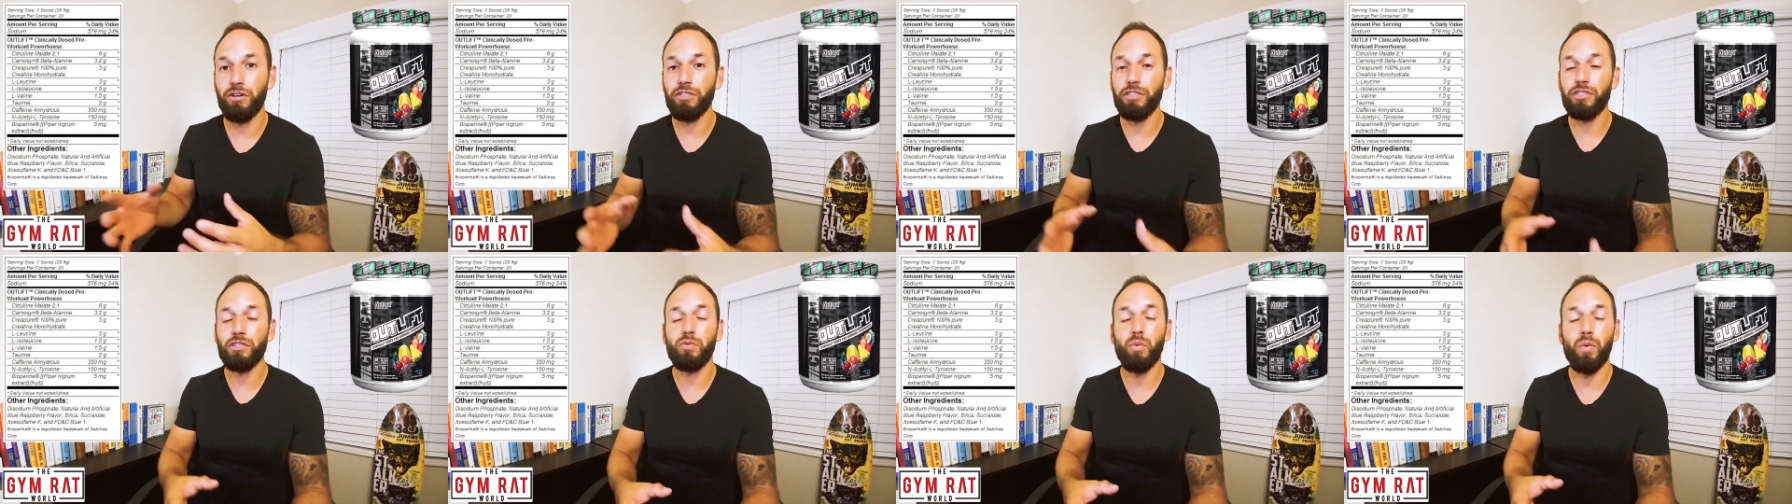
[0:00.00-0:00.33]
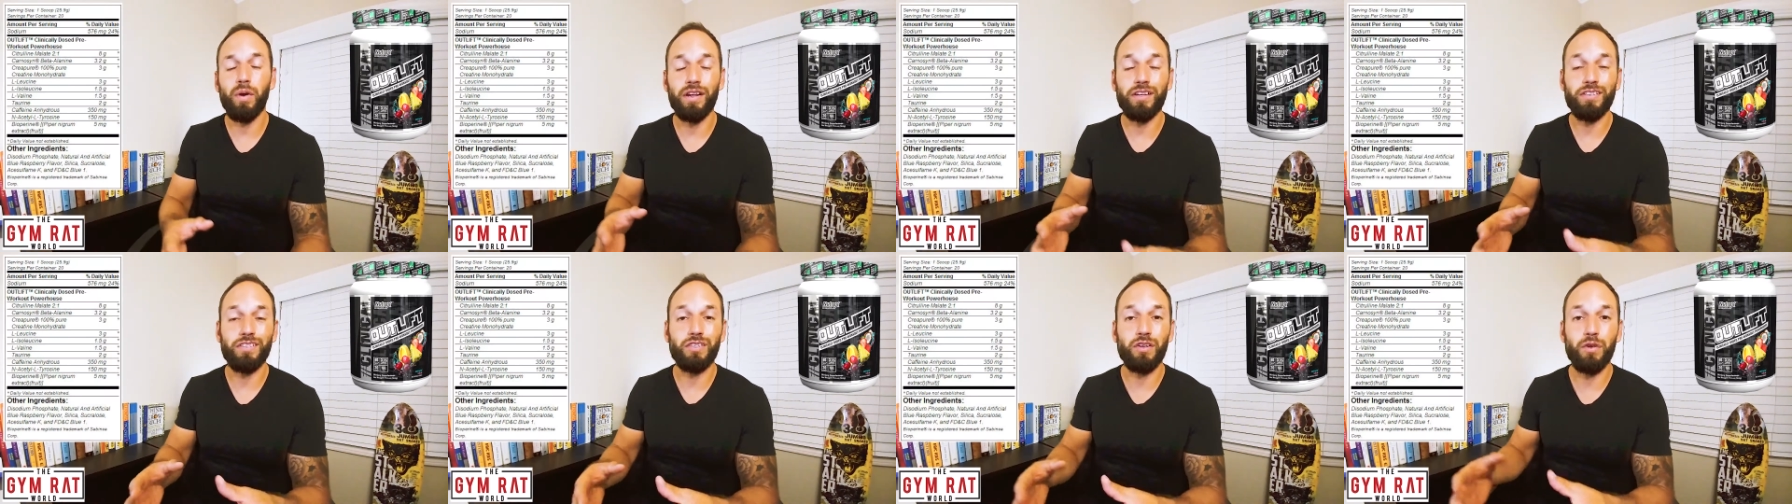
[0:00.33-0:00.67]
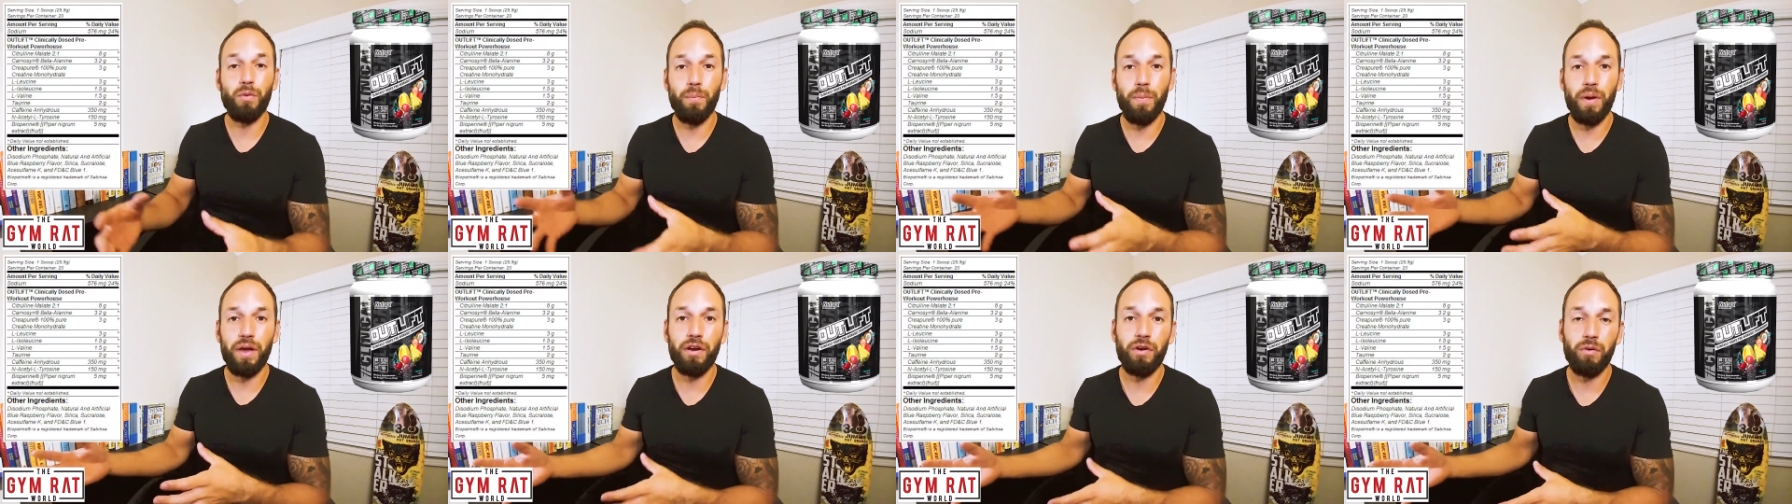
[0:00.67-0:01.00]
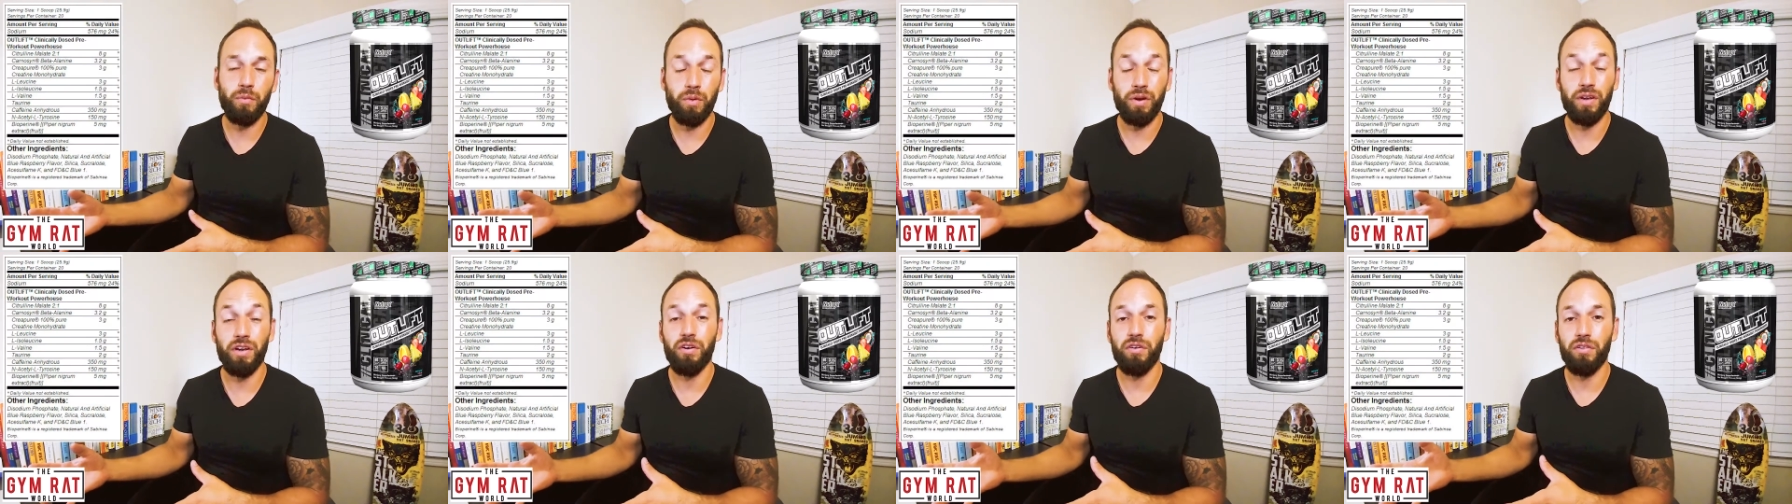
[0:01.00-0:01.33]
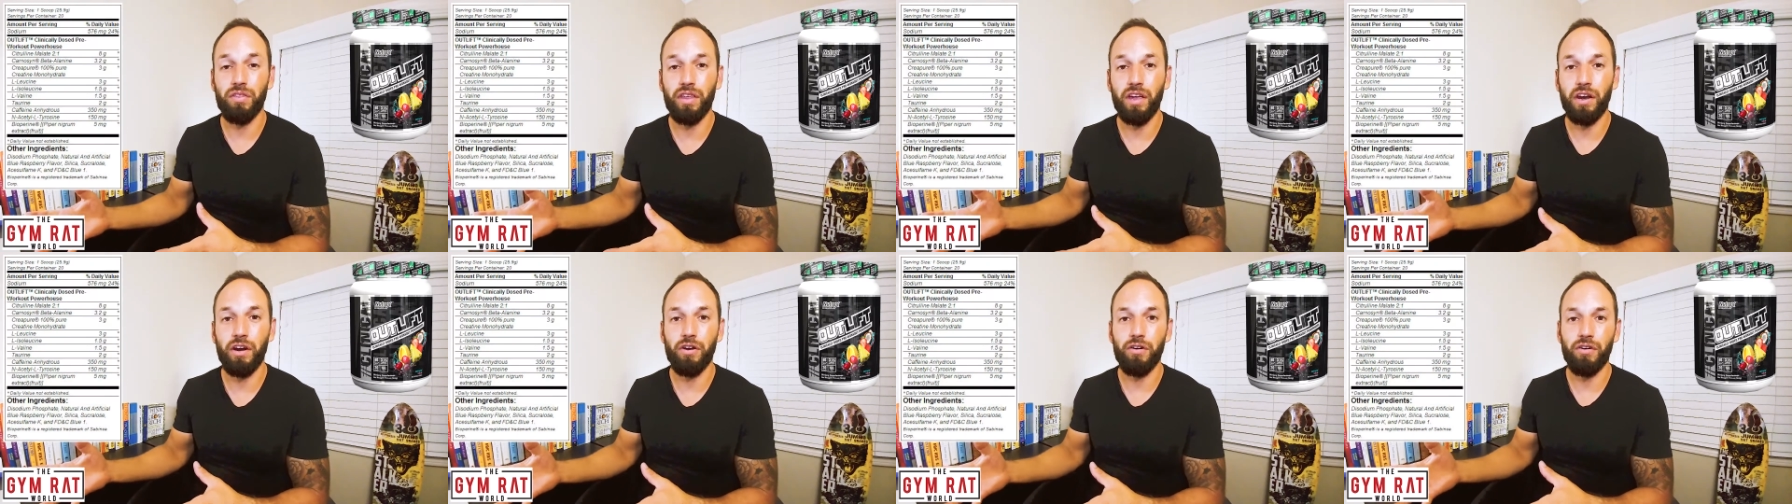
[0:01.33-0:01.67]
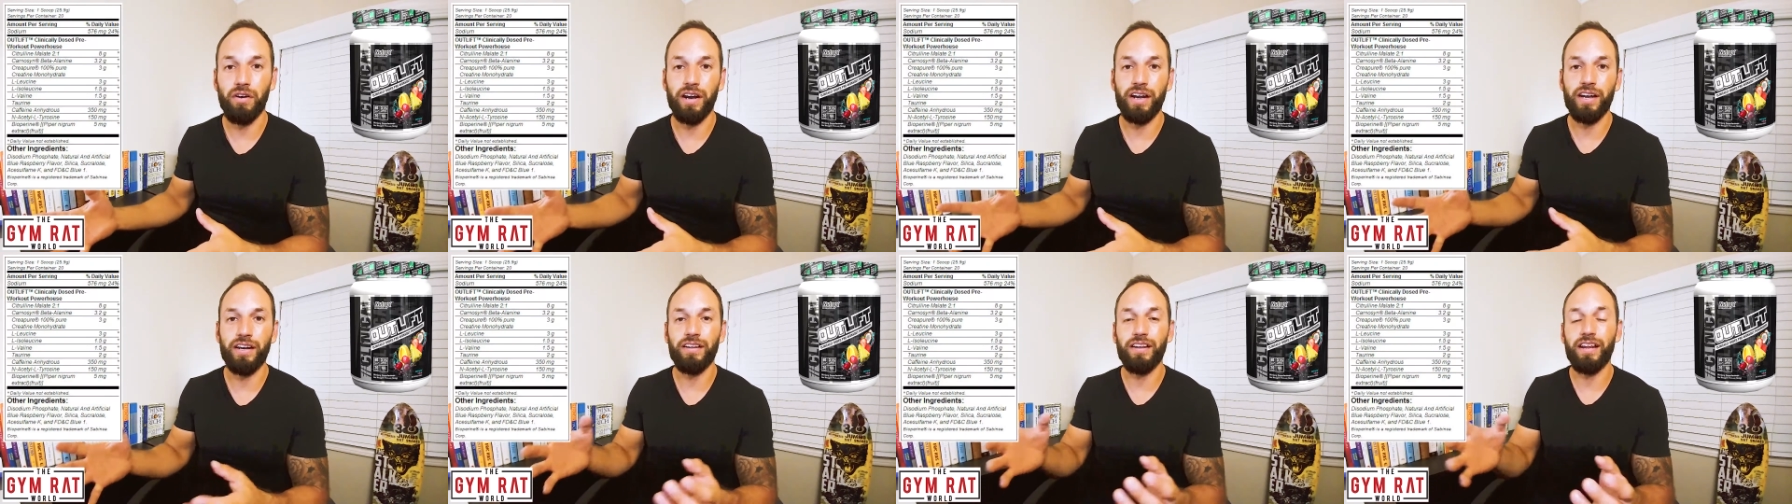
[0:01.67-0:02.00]
or you just want to do better when you're
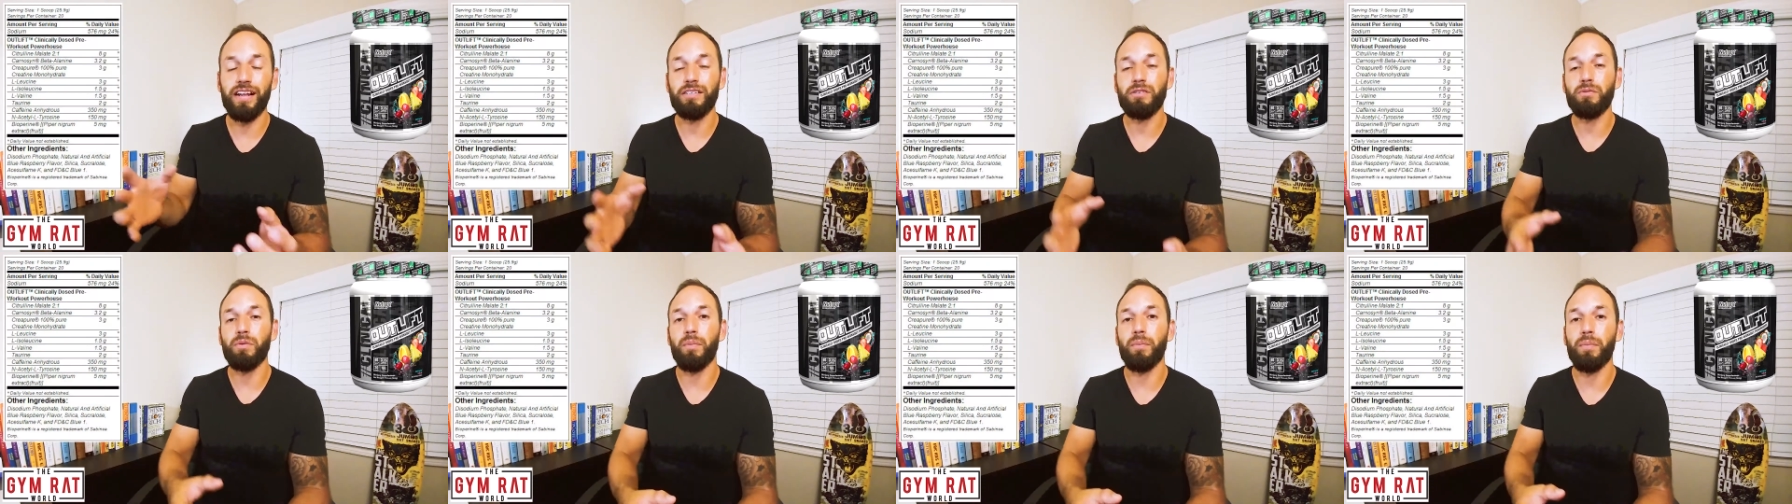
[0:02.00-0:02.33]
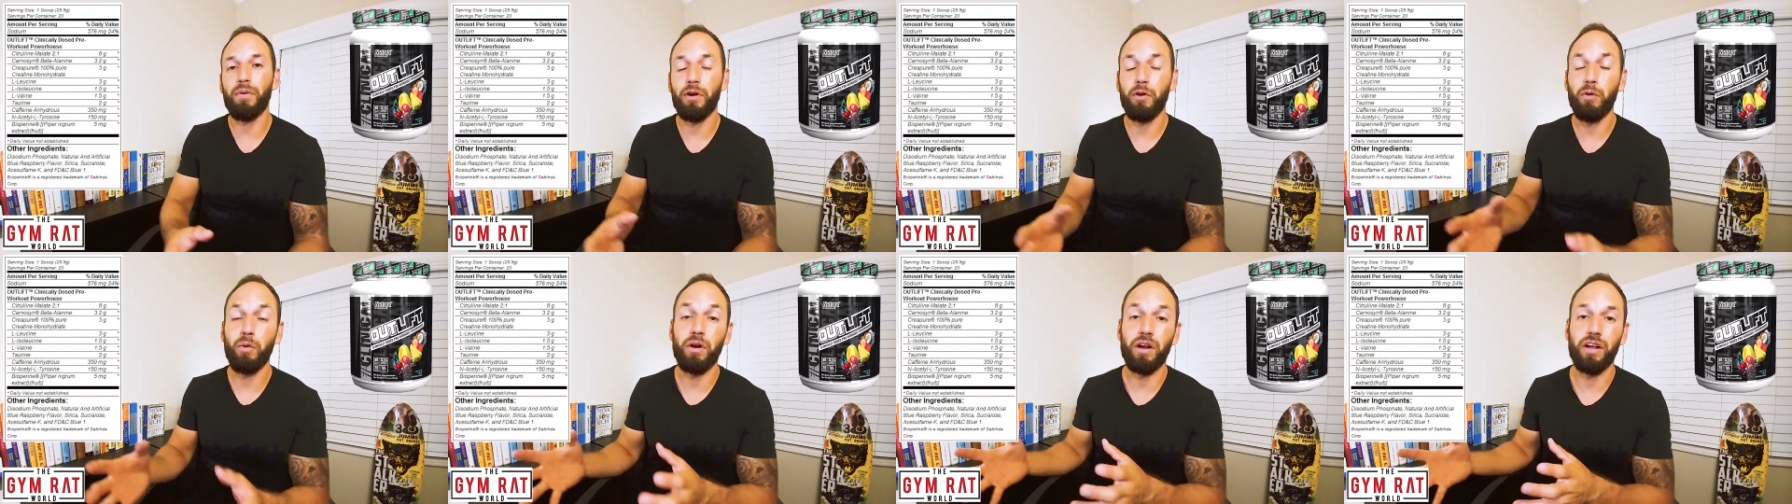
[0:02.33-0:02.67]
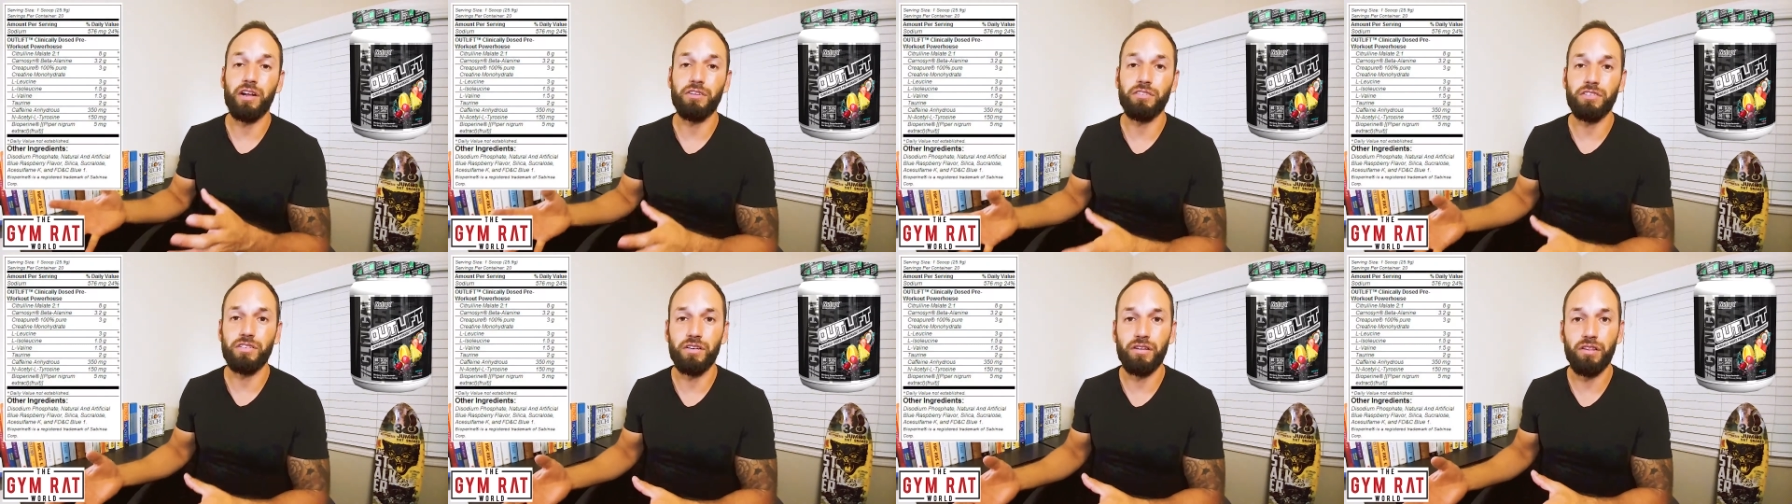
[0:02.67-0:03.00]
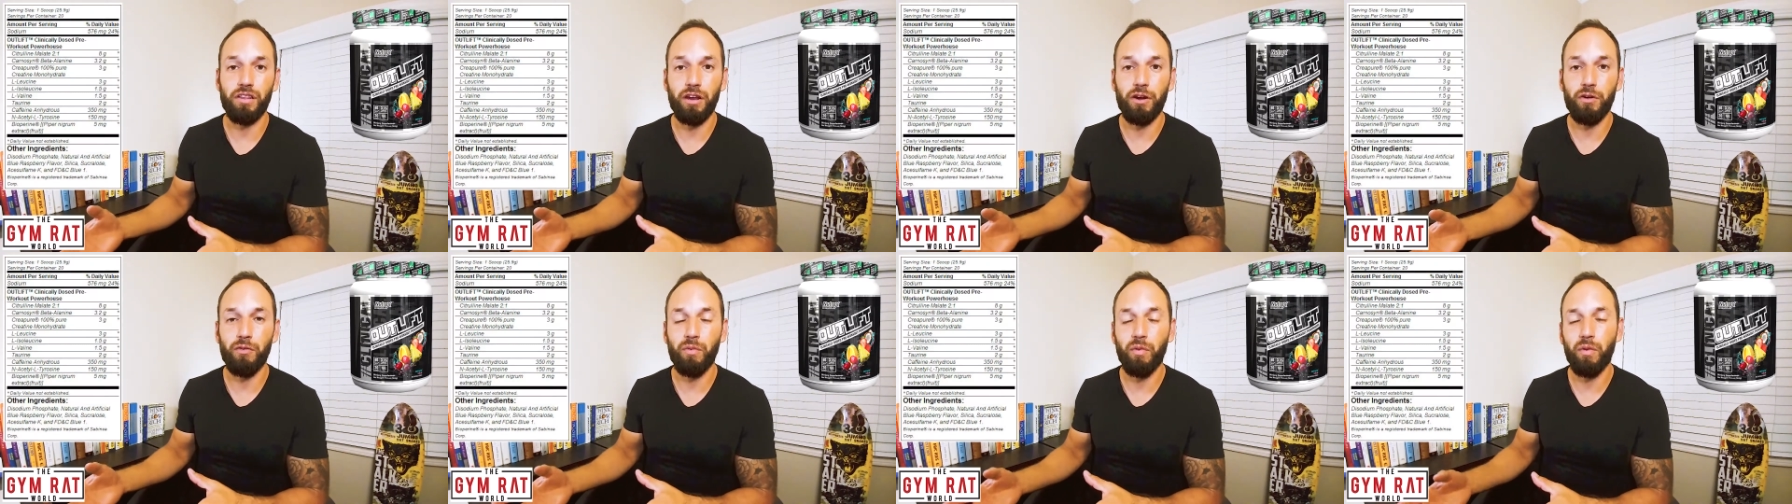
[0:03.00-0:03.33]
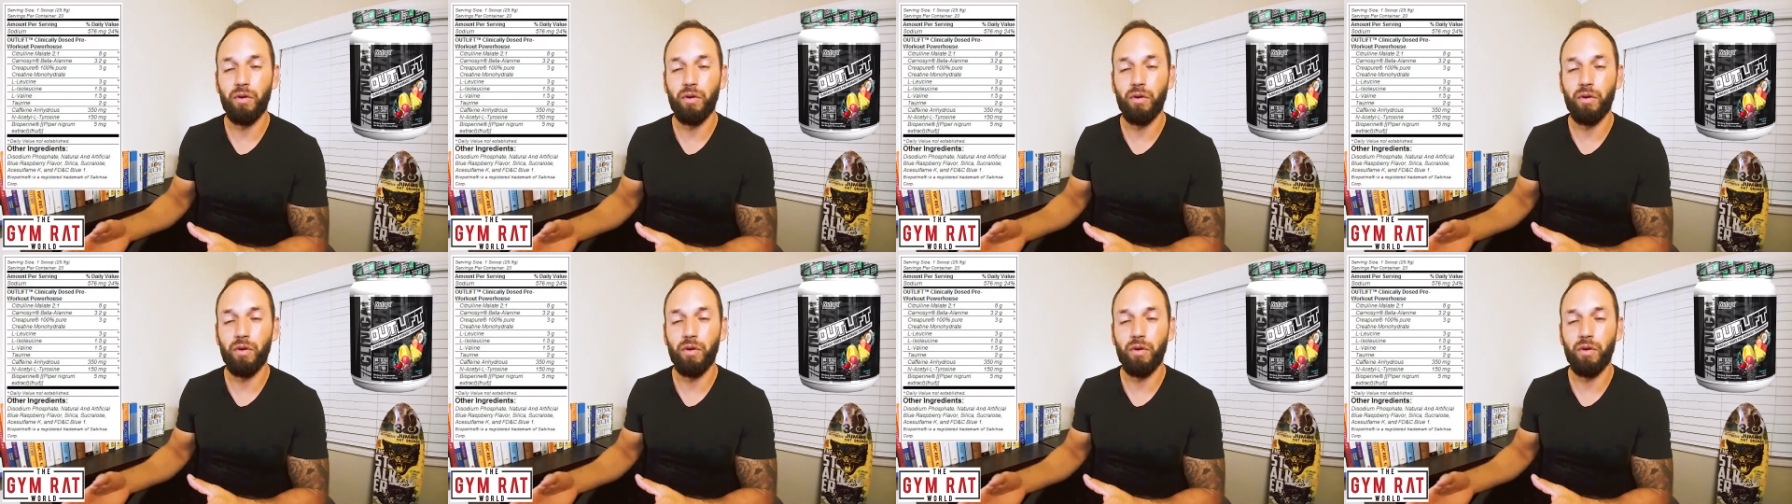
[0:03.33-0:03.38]
there, right? And that's what pre-workouts are there